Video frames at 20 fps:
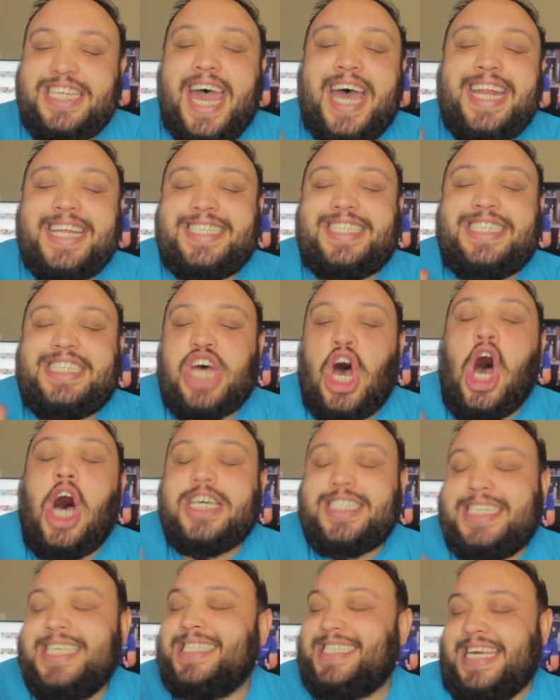I just had to
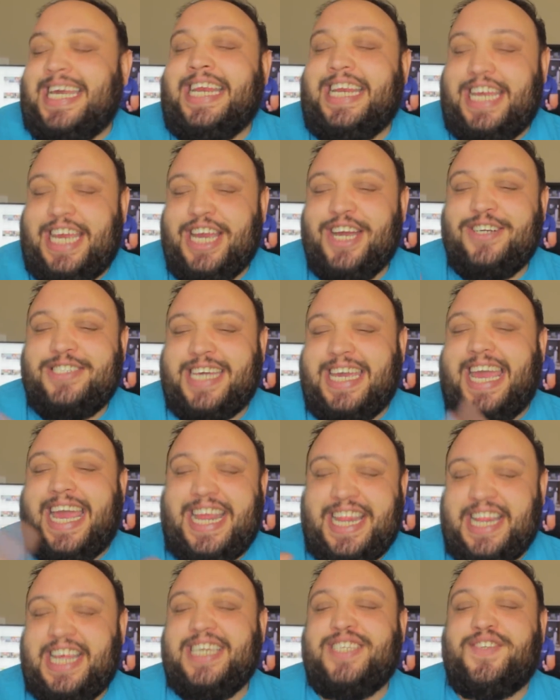toss this in here to
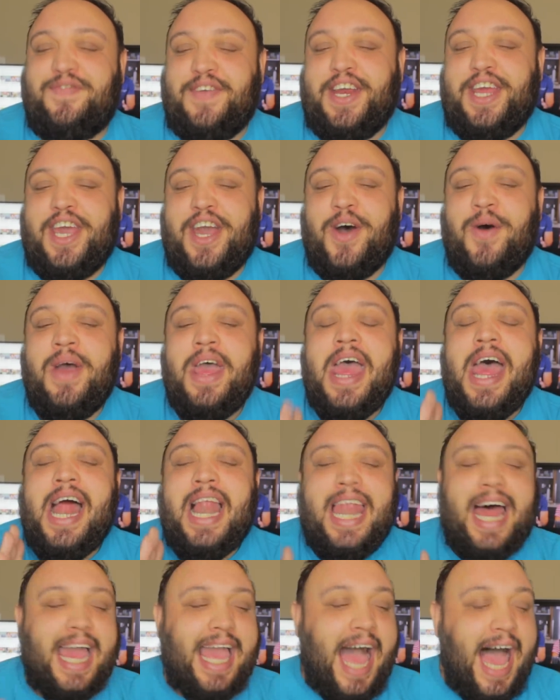end this video.
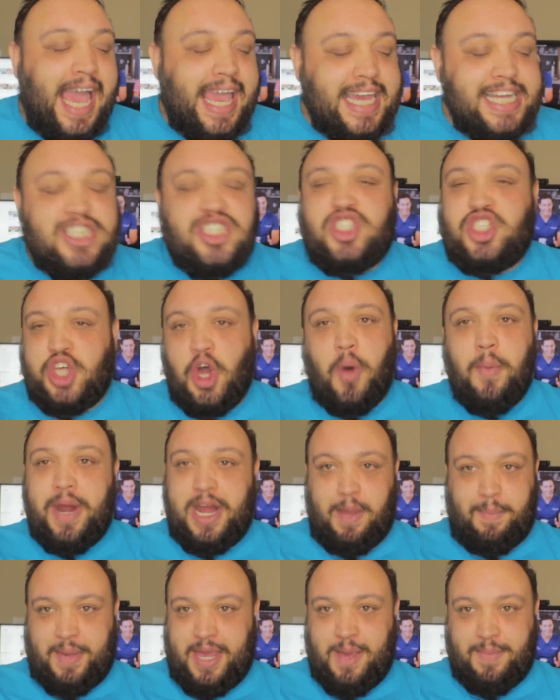Like I get so
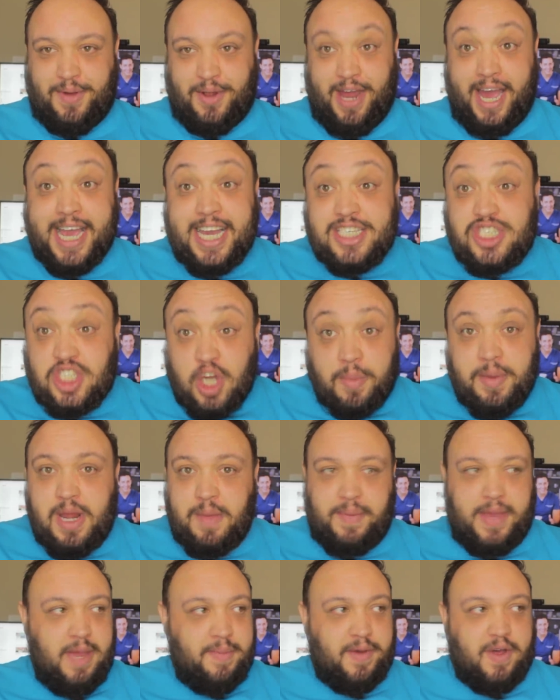many people, I get so
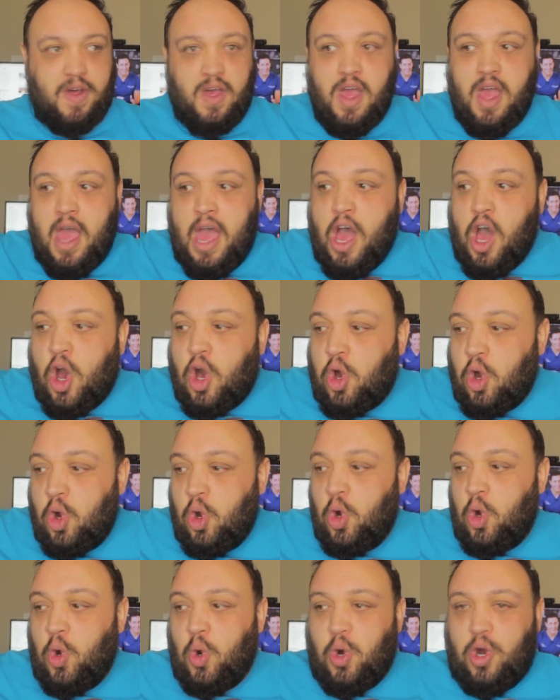many people
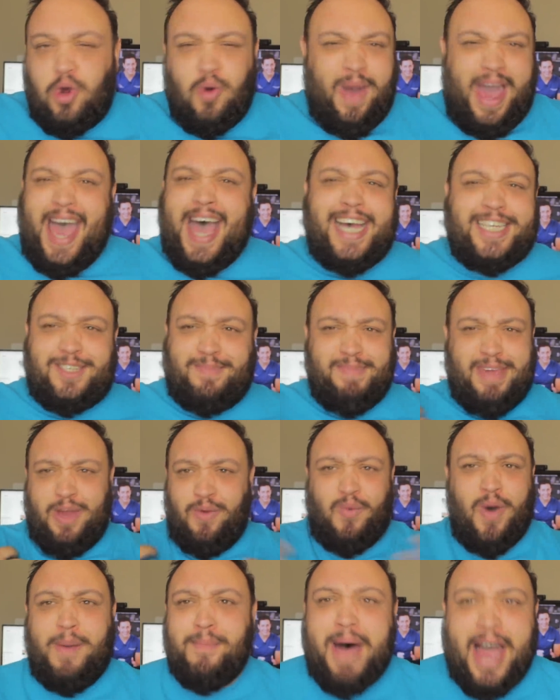who who ask me
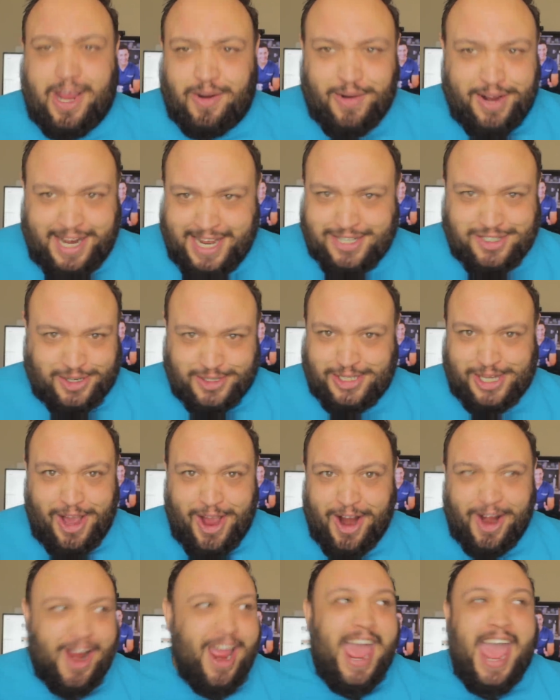what my credentials
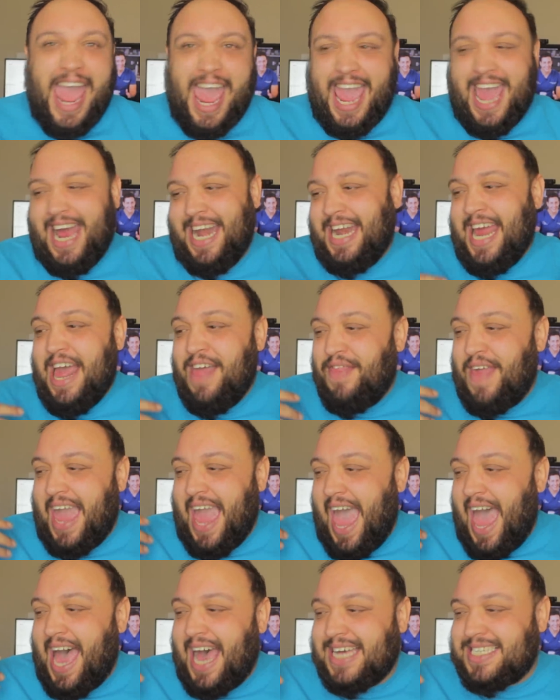are and
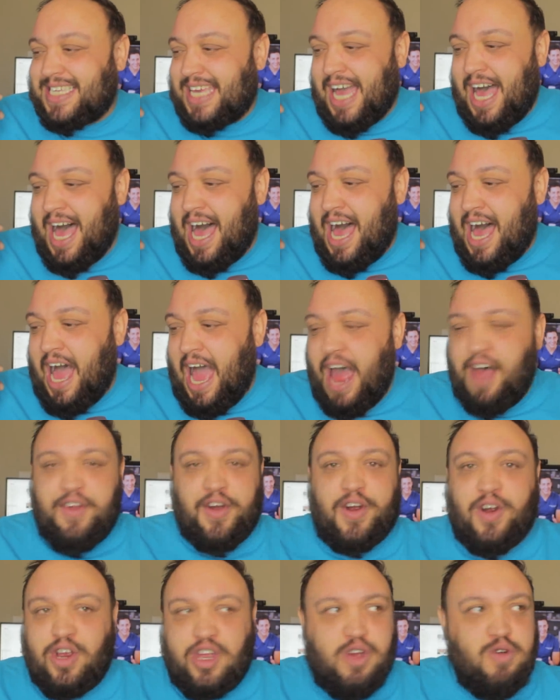they ask uh,
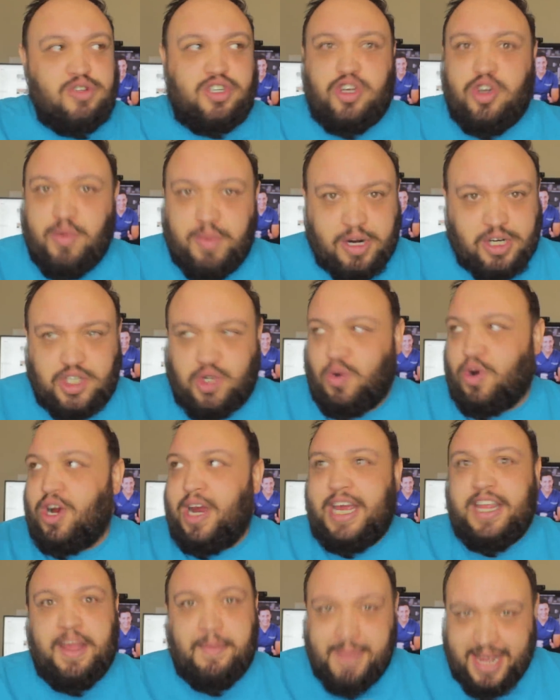other YouTubers who
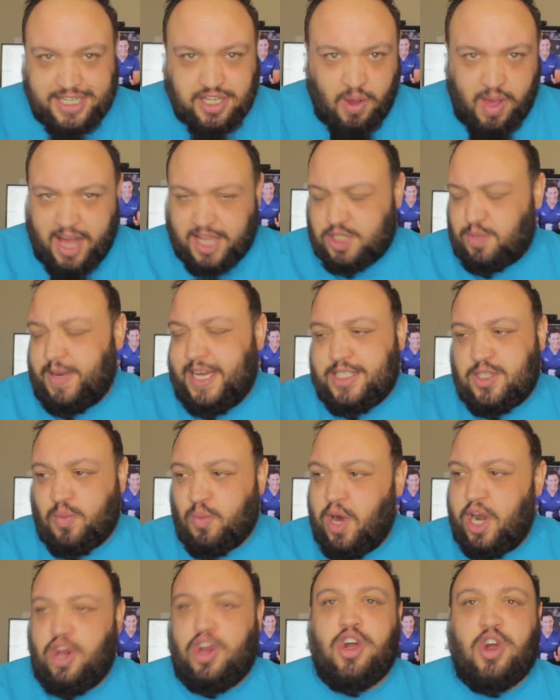are in the mental health space,
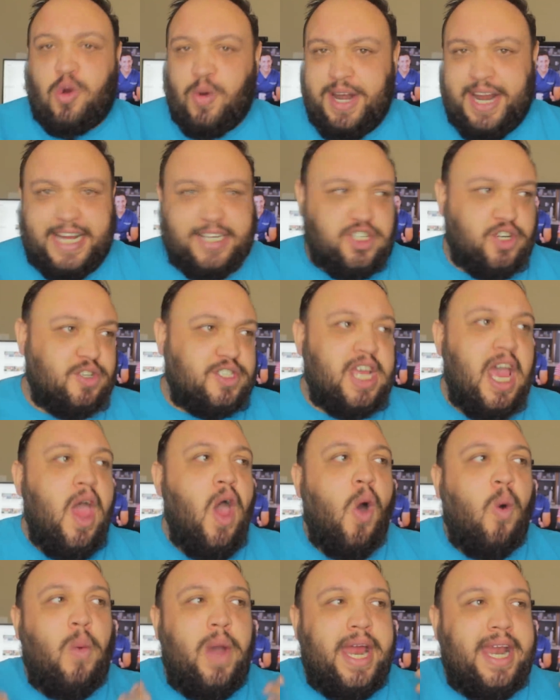what are your credentials?
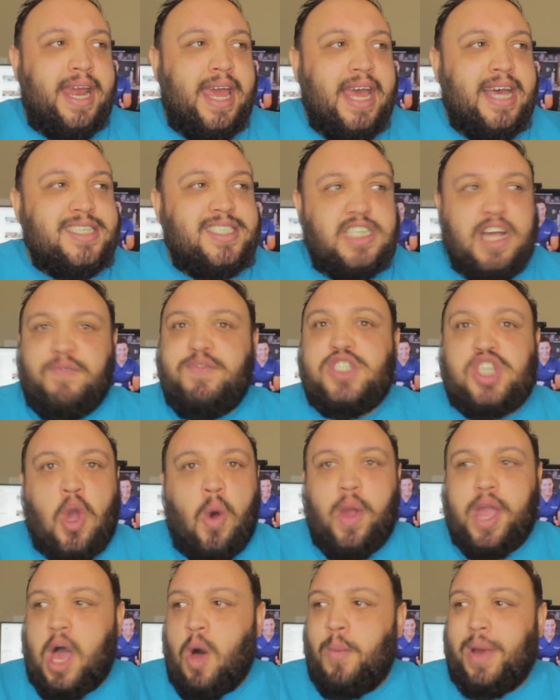When stuff was
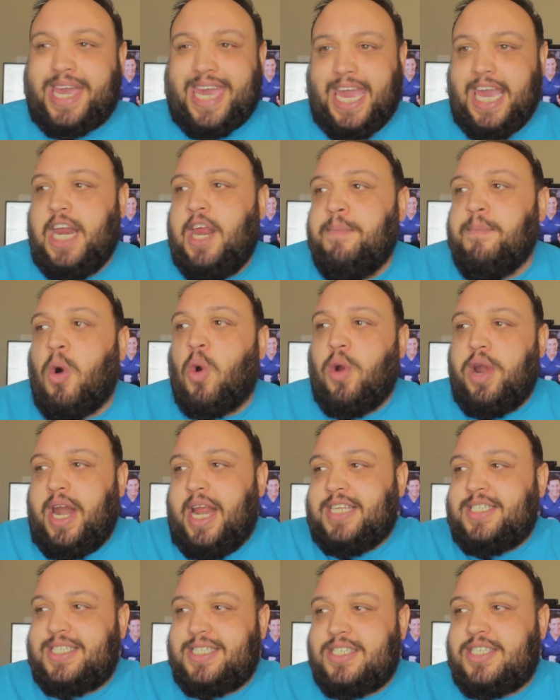going on with Katie Morton
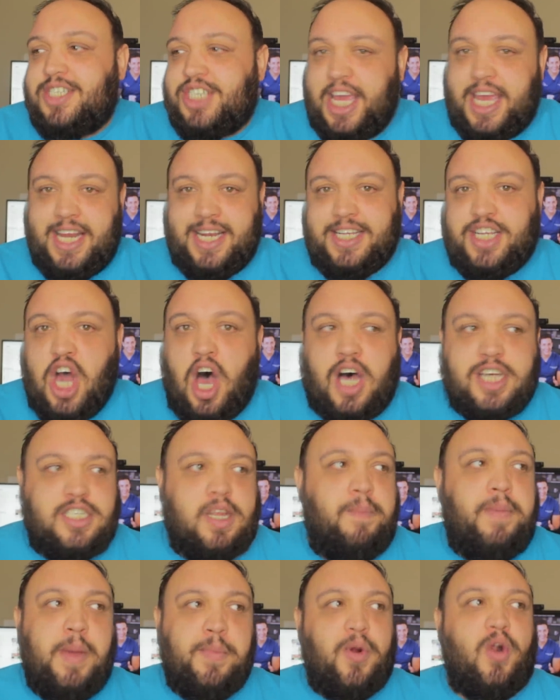and Shane
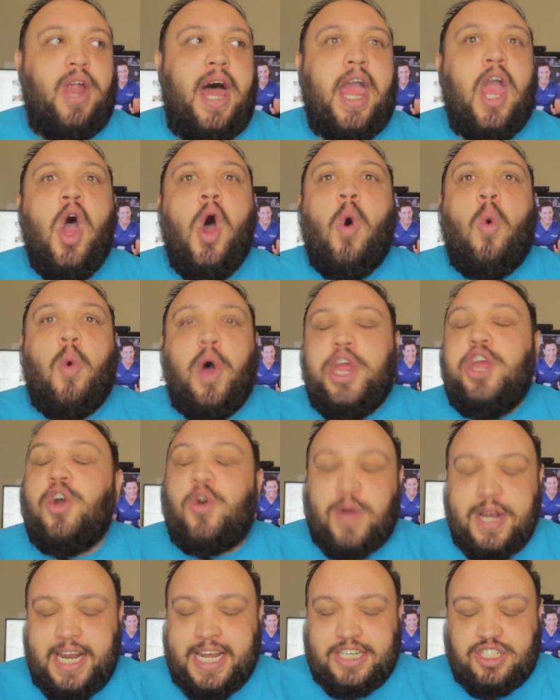Dawson, people are like, what are
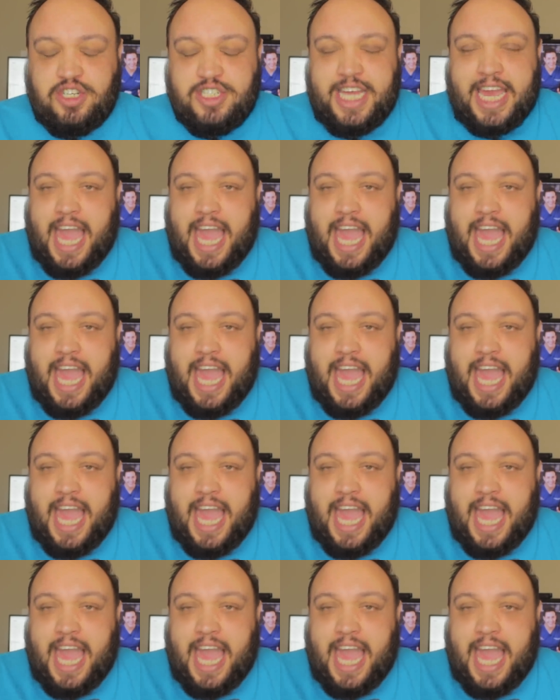your credentials?